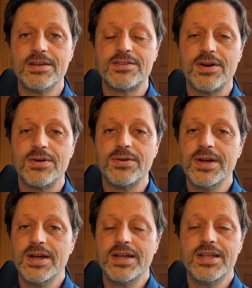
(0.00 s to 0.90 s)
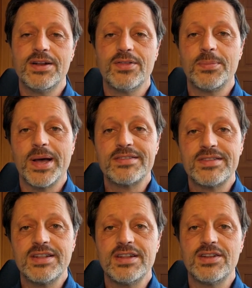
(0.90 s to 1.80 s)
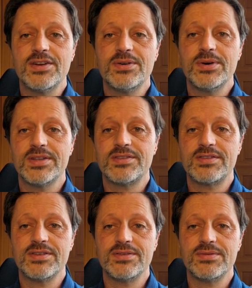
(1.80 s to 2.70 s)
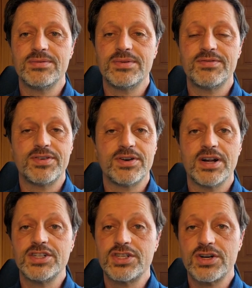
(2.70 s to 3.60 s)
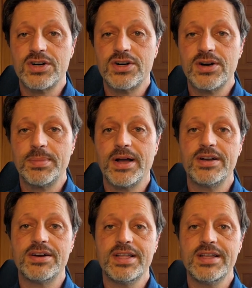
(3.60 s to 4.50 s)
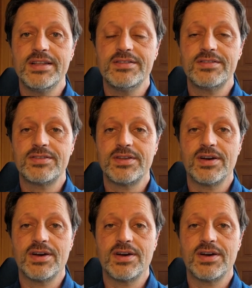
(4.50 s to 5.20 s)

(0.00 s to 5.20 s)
So, the best thing to do is if you're unsure about your needs,